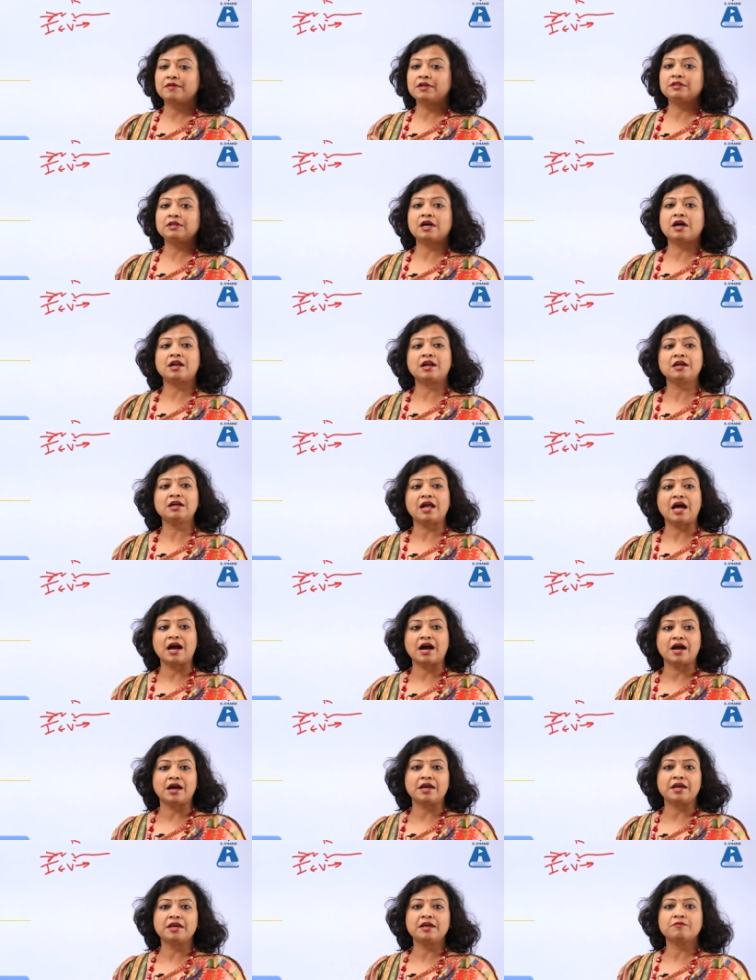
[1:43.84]
with current
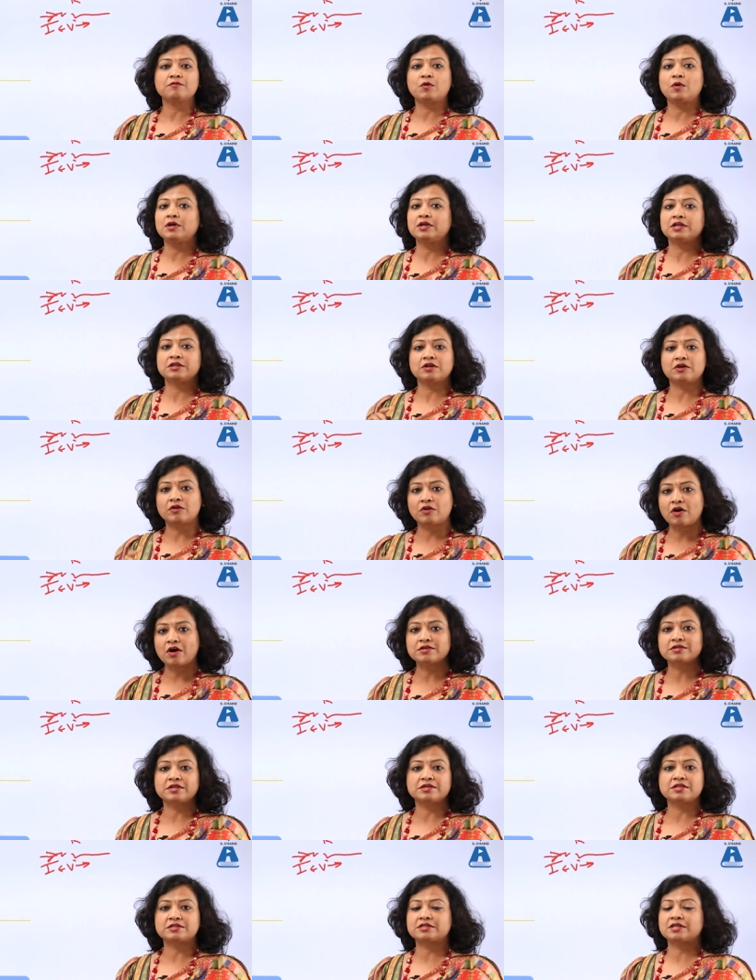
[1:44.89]
I, voltage
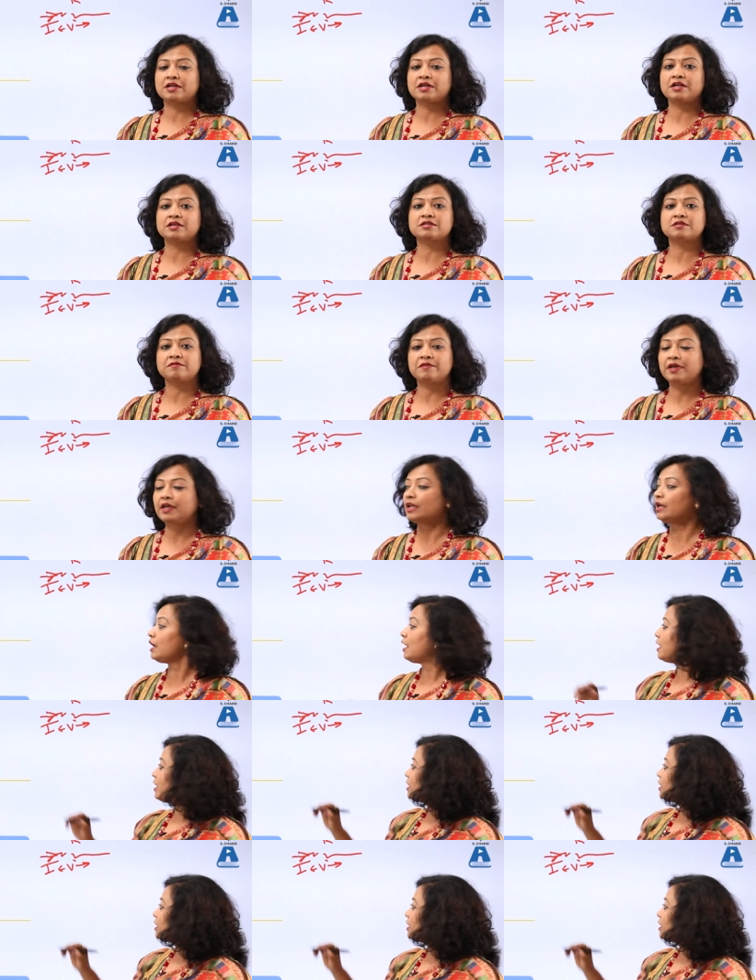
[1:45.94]
across resistor is V,